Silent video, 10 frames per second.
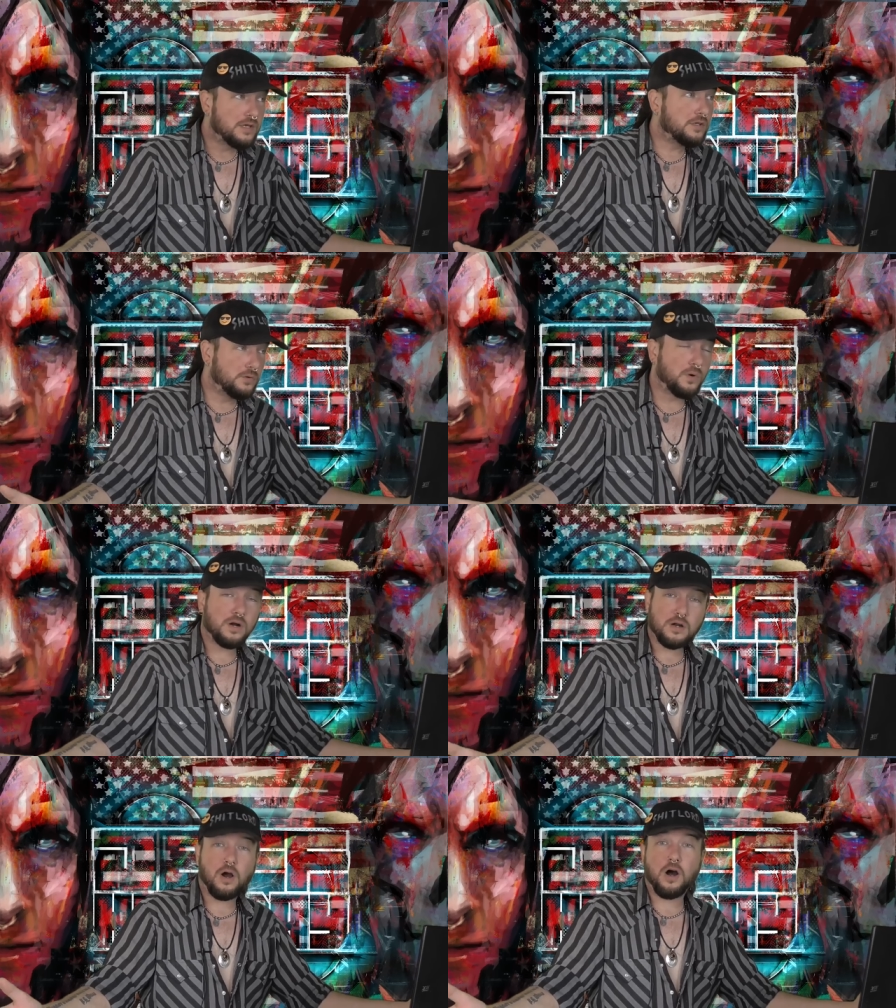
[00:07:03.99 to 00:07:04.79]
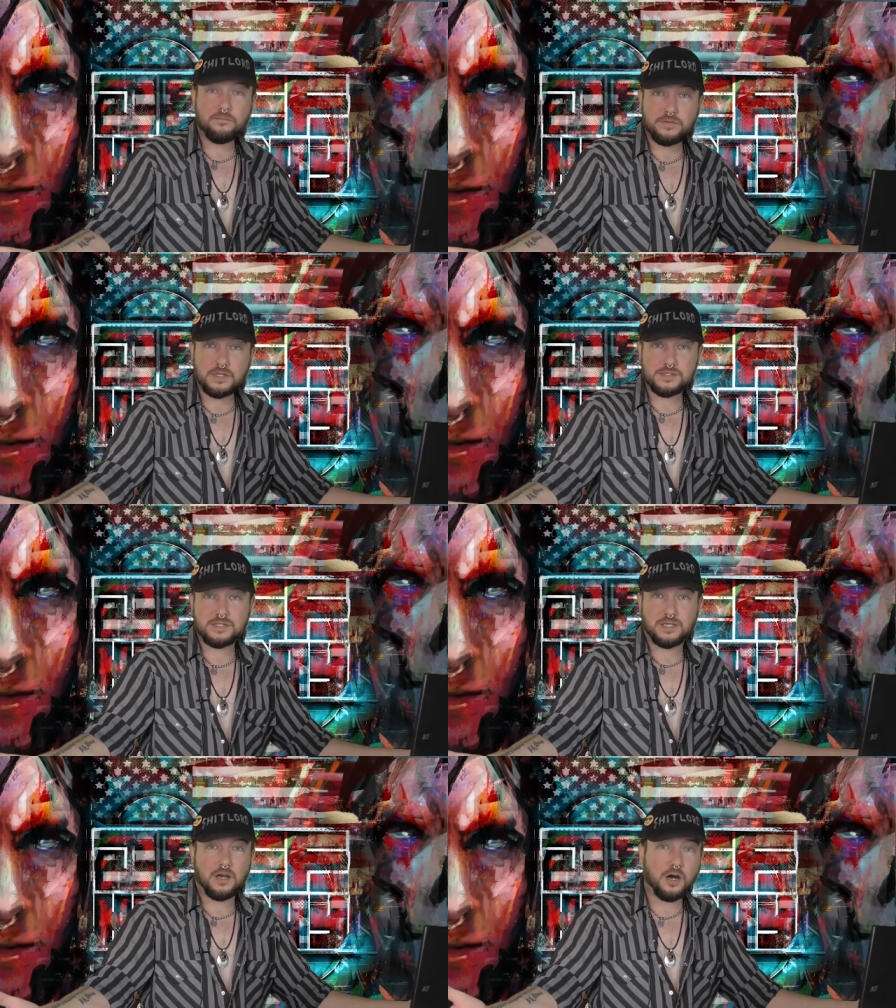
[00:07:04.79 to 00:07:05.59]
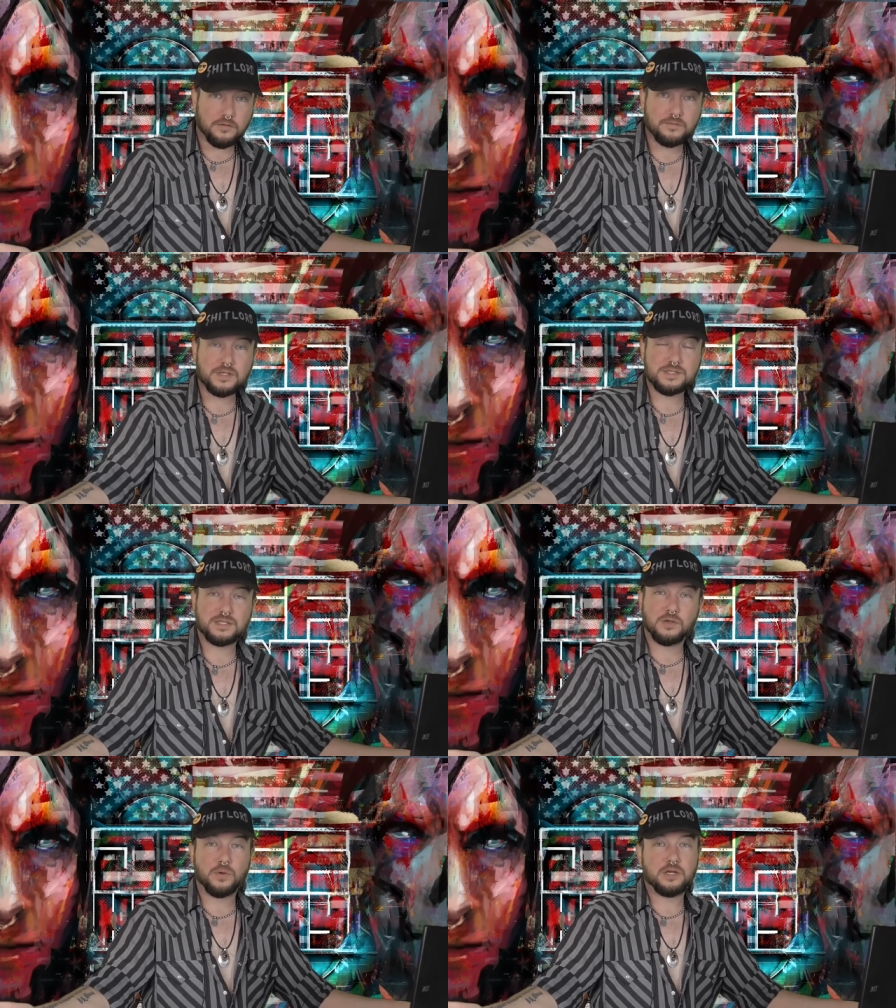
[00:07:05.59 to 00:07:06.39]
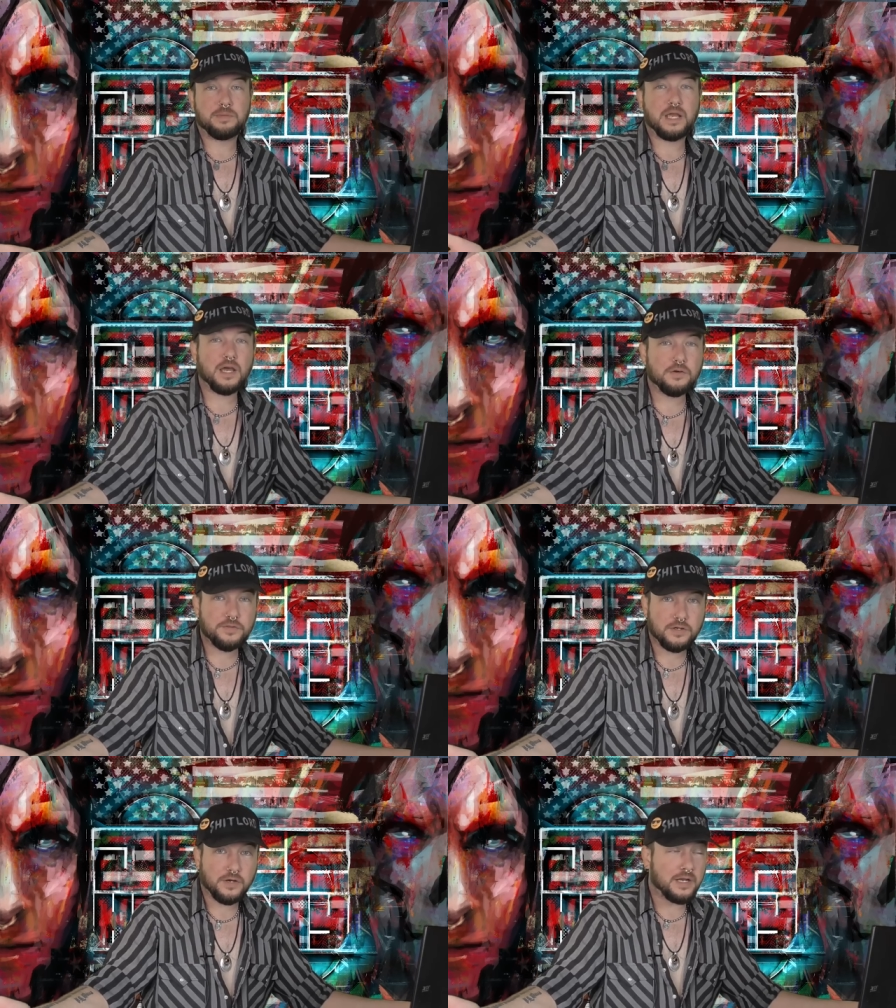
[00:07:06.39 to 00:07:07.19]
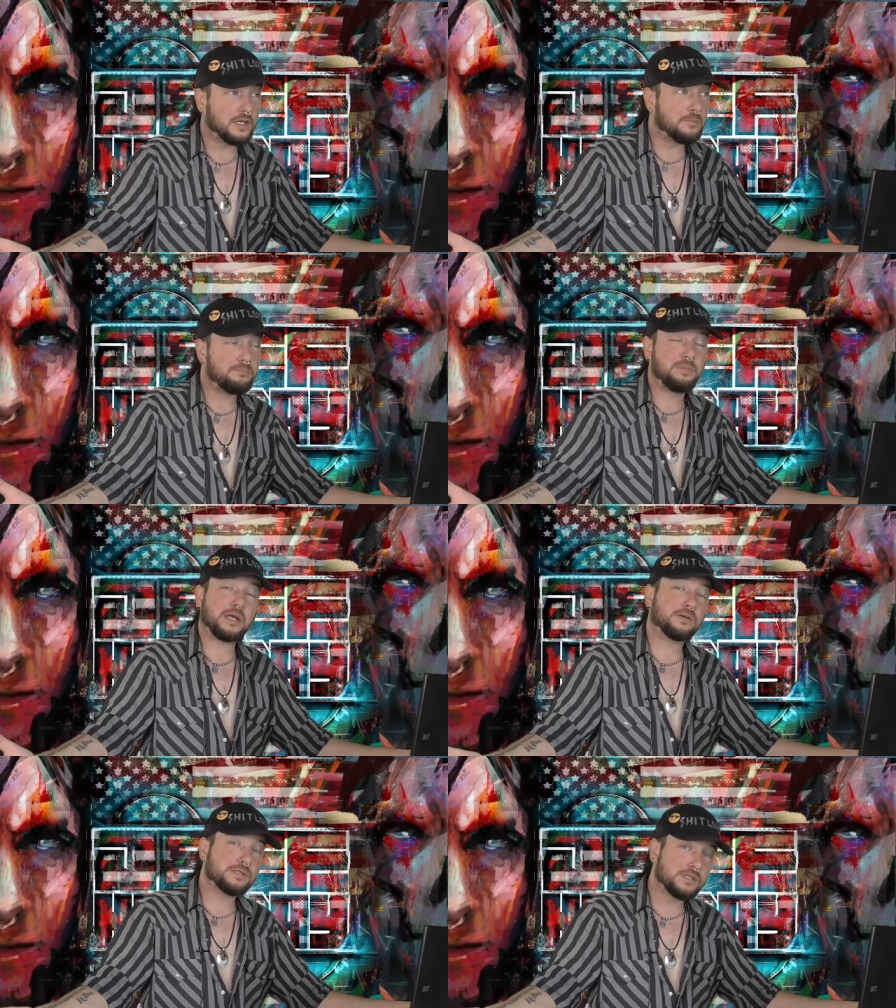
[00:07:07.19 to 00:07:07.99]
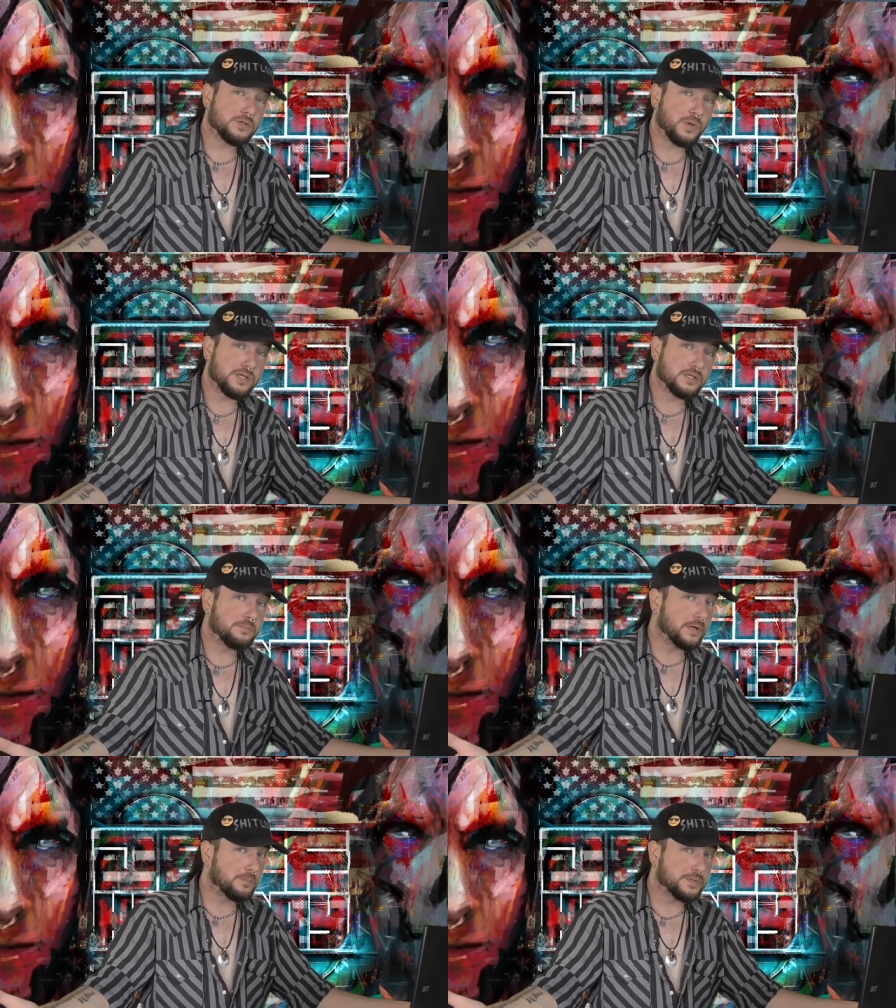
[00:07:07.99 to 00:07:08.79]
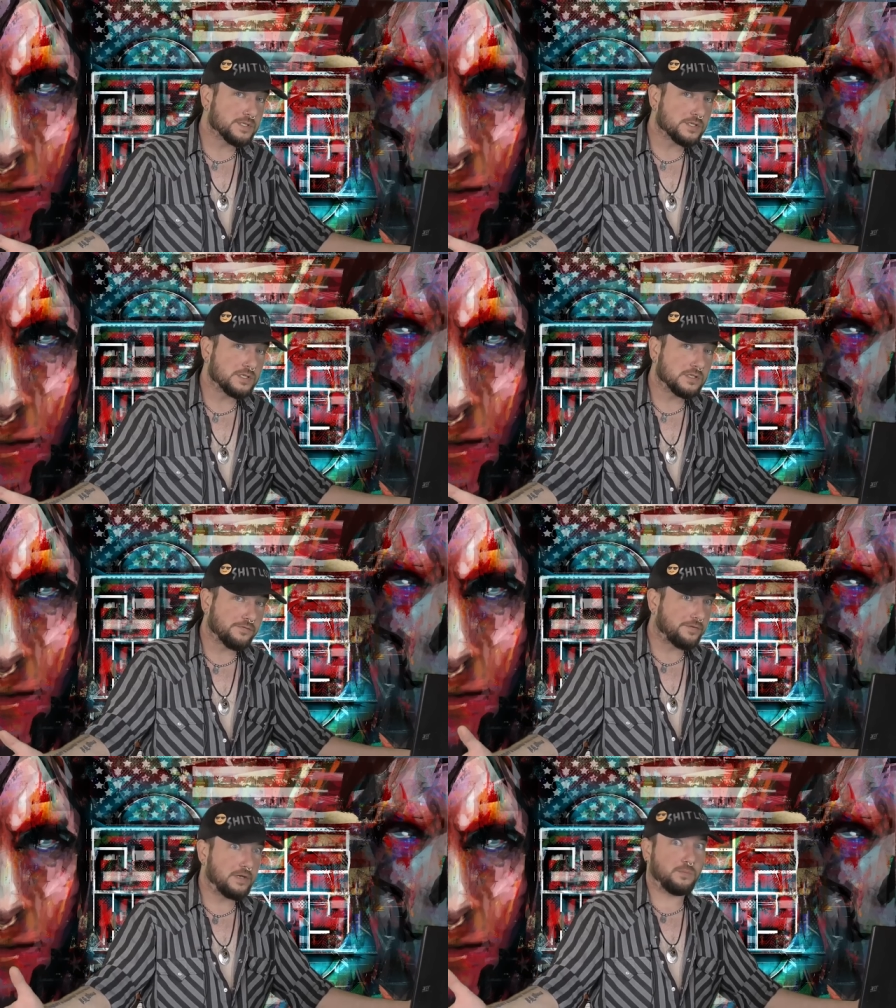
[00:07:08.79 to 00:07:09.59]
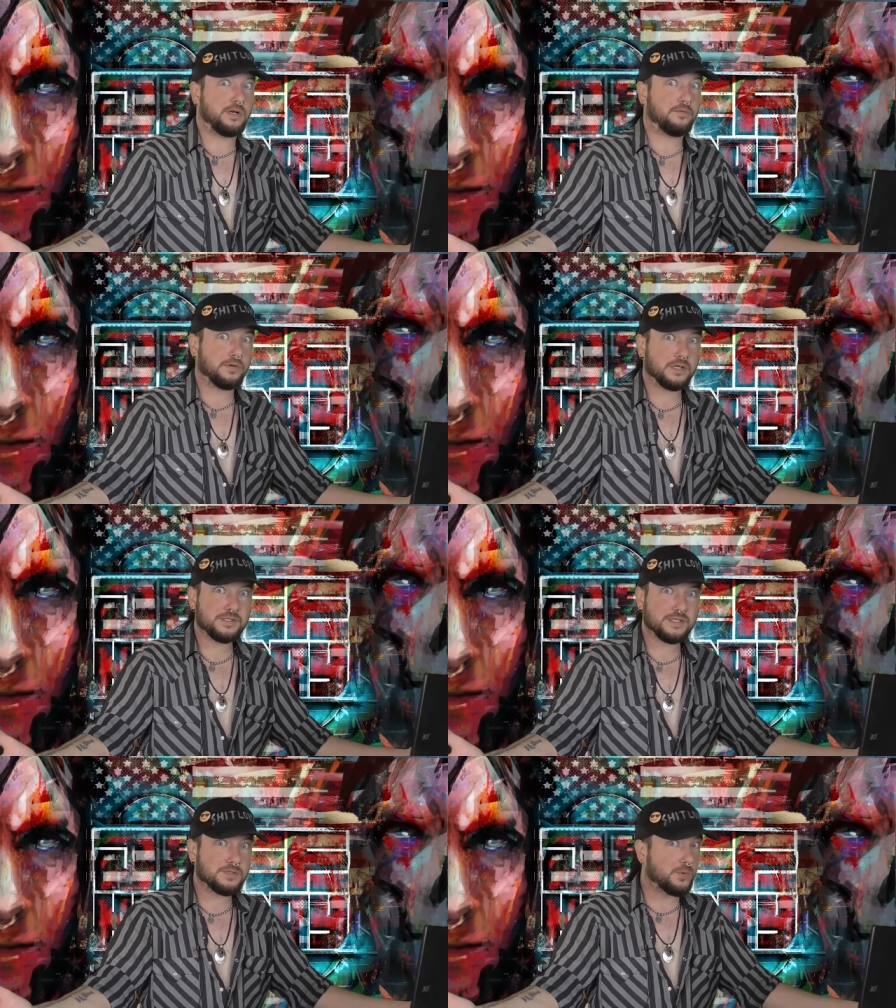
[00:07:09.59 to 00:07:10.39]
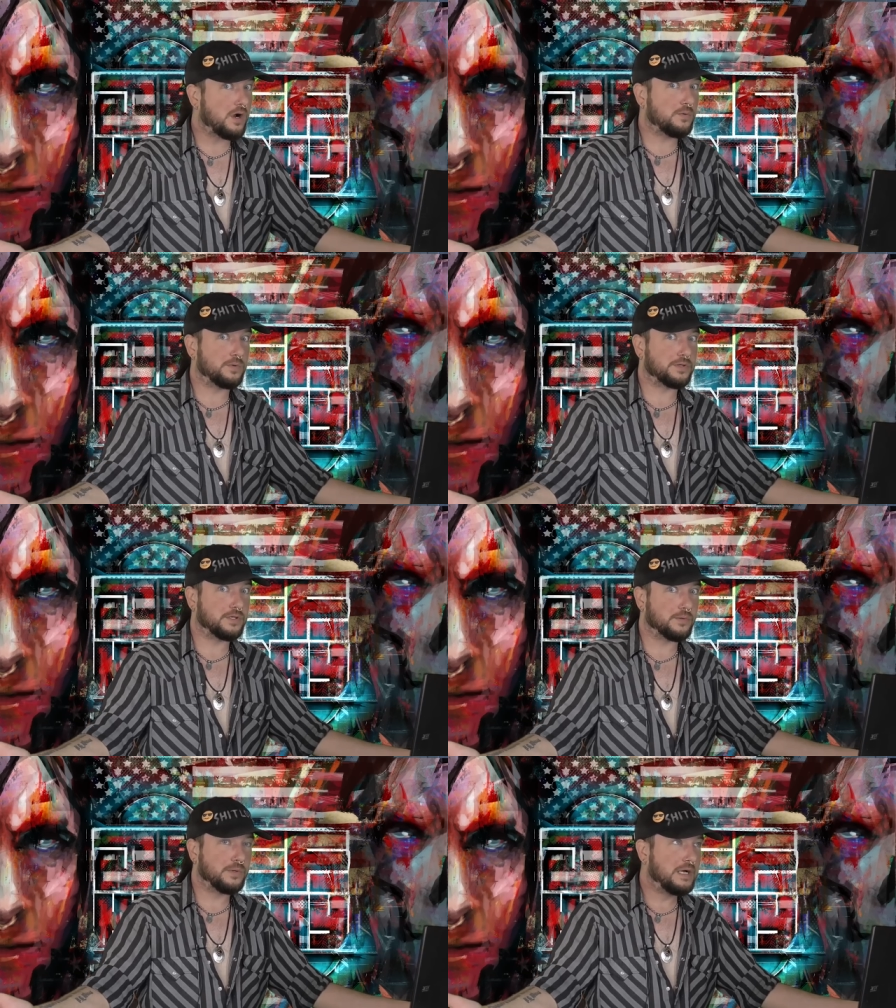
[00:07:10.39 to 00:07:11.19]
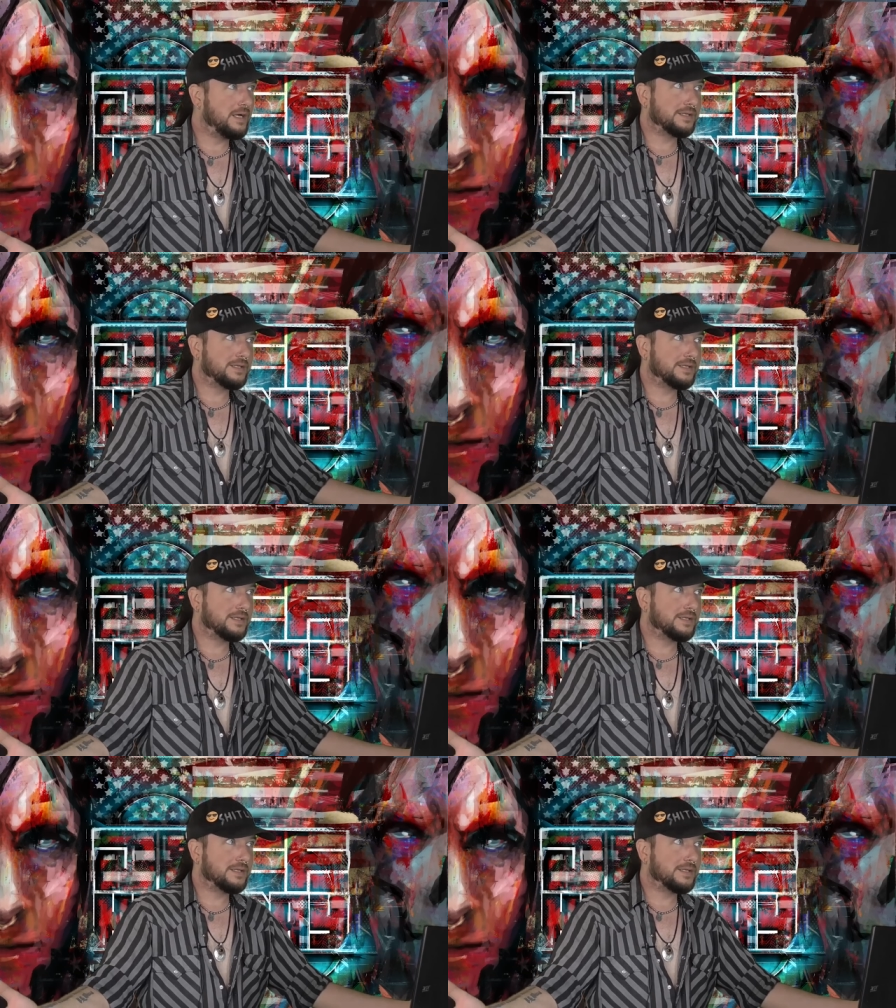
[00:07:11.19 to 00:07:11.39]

you are obviously, obviously going to be healthier and in a better situation, a better position to fight whatever it is that's wrong with you.